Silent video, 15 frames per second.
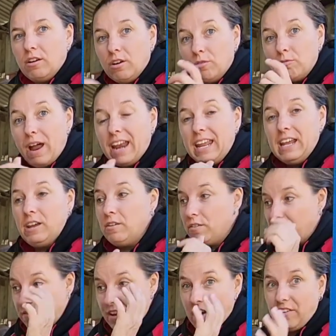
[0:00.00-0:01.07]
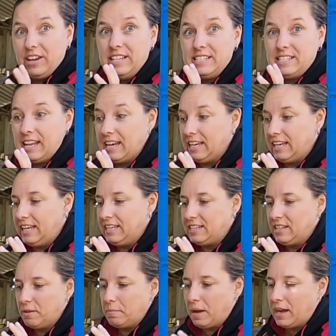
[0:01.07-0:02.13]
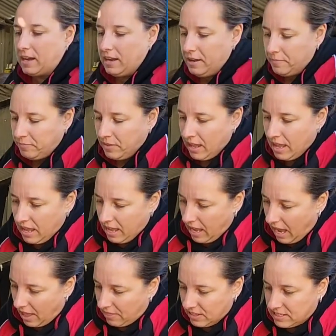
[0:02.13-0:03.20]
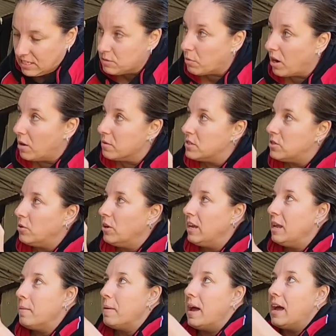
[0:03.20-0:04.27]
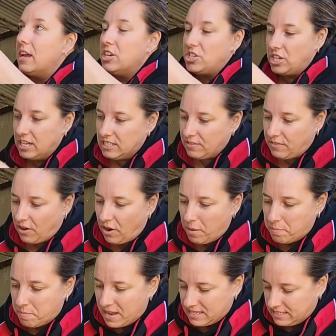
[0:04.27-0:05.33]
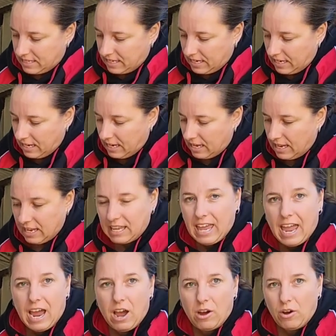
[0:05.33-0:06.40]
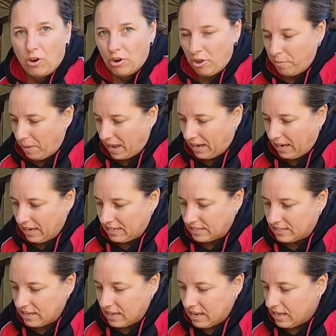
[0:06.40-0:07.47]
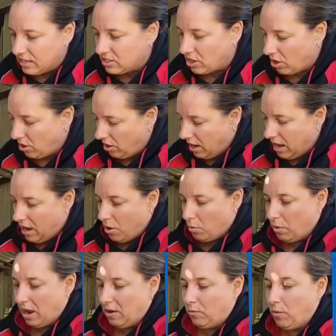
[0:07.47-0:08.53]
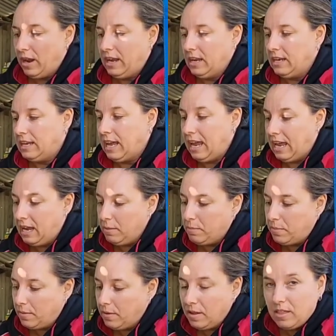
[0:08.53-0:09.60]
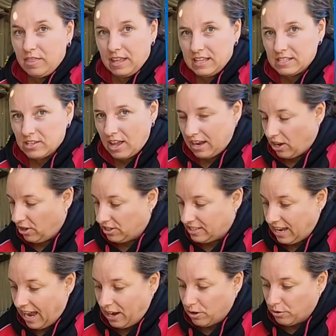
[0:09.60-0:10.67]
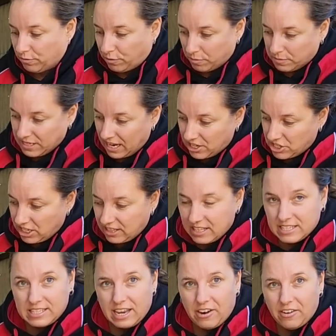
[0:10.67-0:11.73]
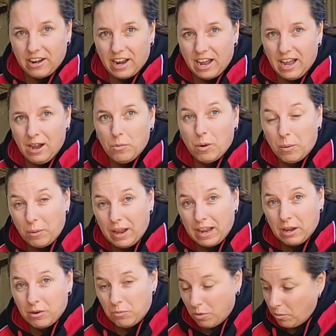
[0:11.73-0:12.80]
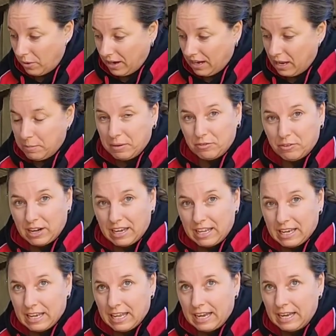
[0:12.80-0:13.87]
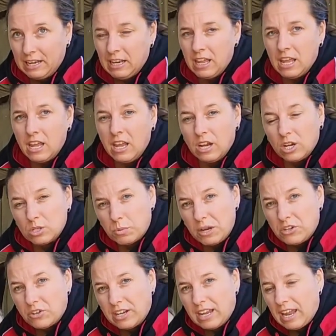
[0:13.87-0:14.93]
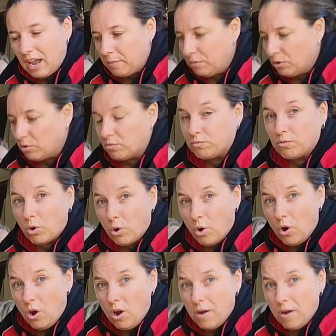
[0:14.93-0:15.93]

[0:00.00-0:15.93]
running very steadily into the bucket. And this is what I was talking about. She's a very messy cow on her back end. So if we can keep things like her tail from touching this area where what we're keeping really clean, because we drink our milk raw,